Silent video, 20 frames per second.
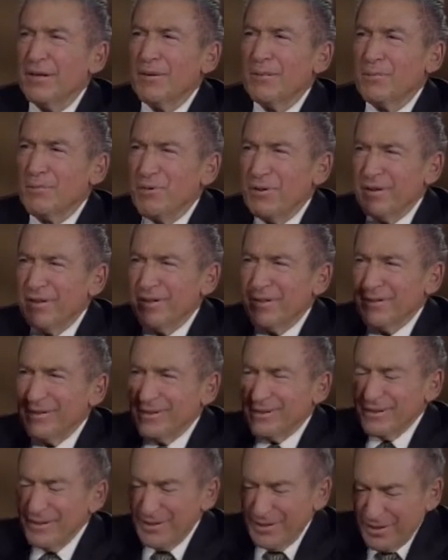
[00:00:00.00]
put
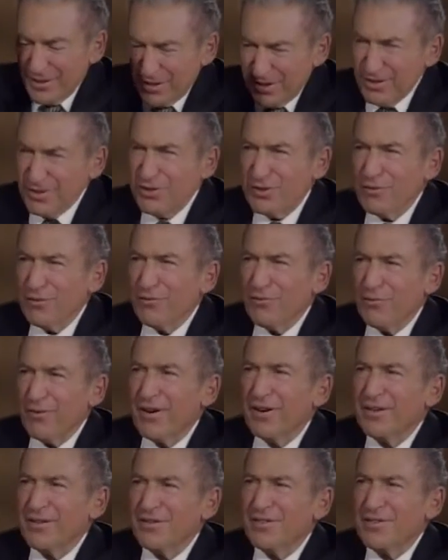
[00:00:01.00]
this issue
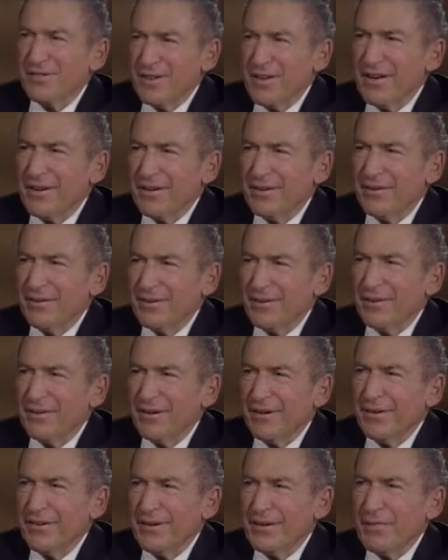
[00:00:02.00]
front and center
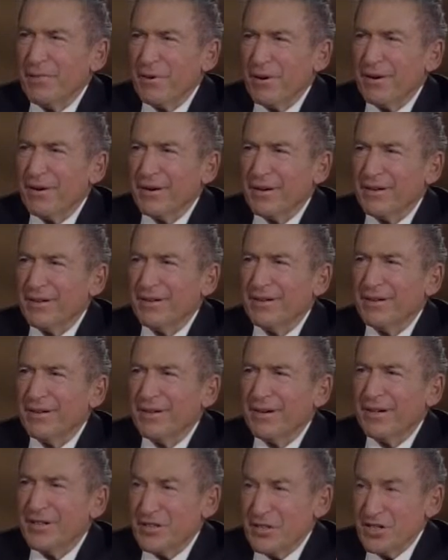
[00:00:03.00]
on the American
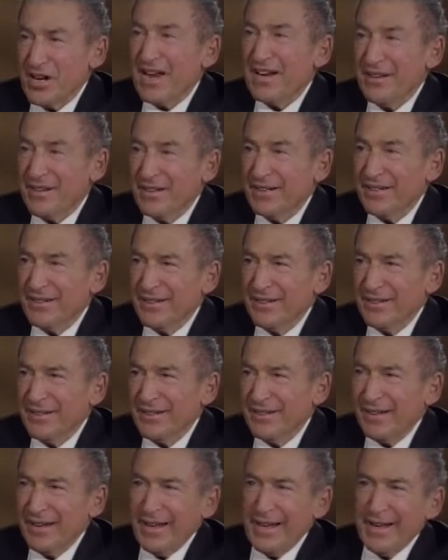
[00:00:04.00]
agenda.
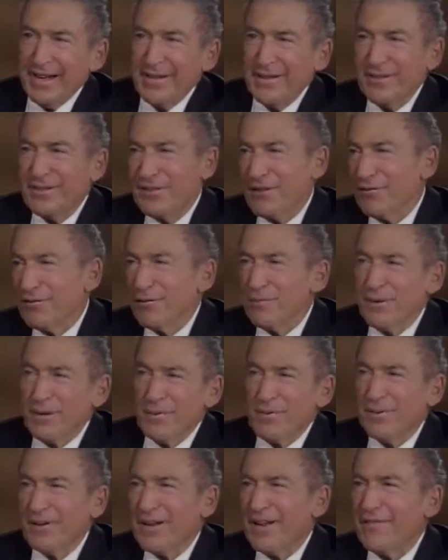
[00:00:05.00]
And different
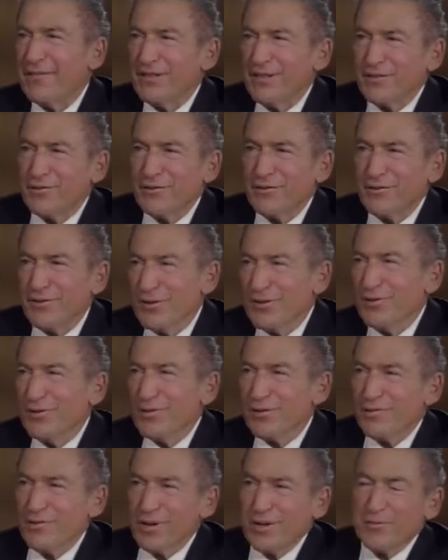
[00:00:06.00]
people have different views
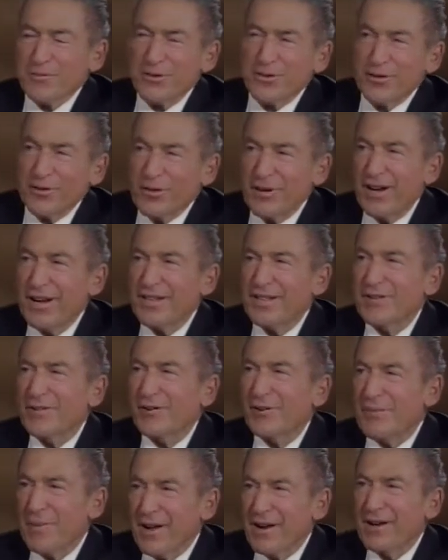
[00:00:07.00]
of whether it was a good idea or
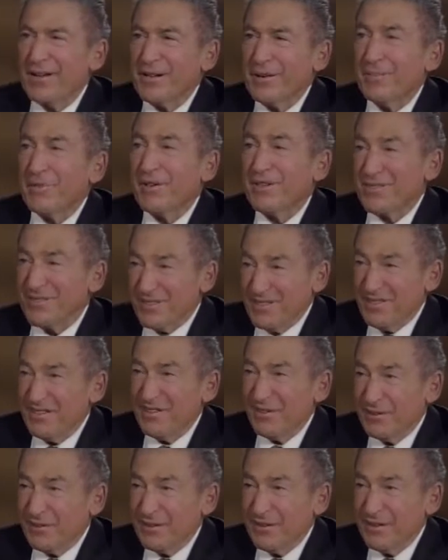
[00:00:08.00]
a bad idea, but it's
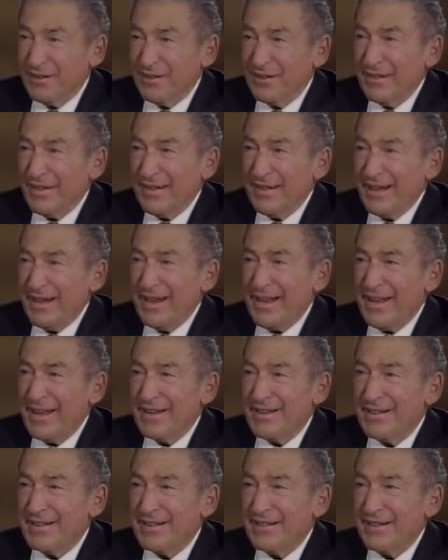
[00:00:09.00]
here,
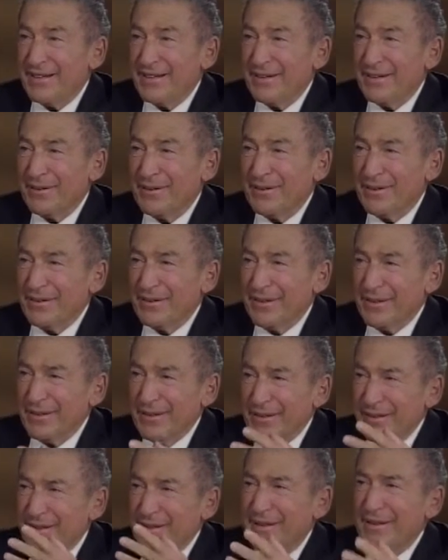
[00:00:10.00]
and
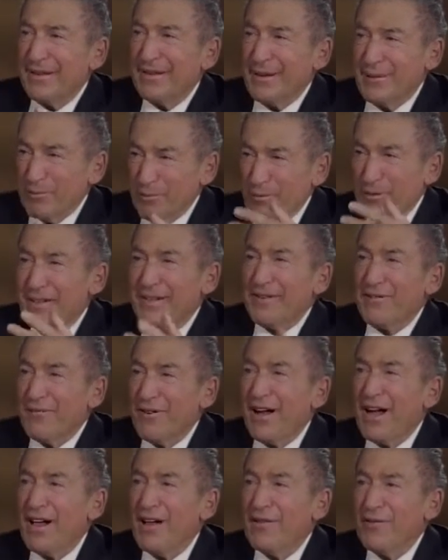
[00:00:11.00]
it will
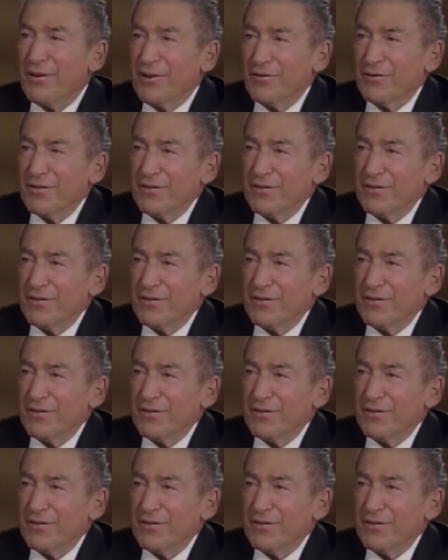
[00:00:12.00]
evolve over